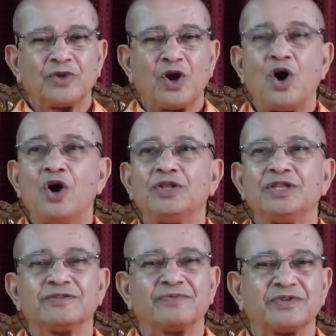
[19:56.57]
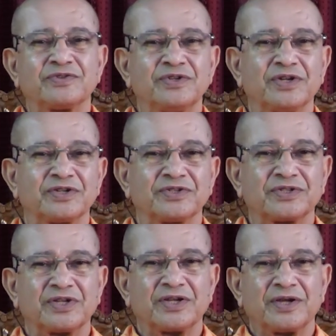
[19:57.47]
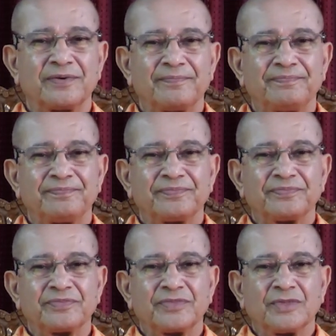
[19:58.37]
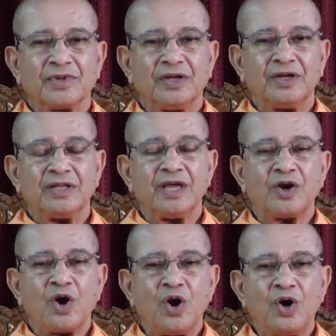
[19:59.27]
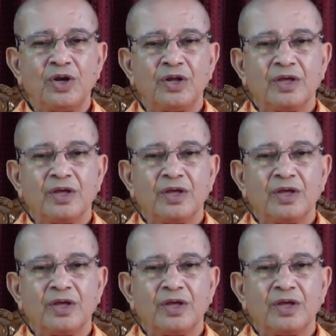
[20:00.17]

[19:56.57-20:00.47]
all these Westerners. They are all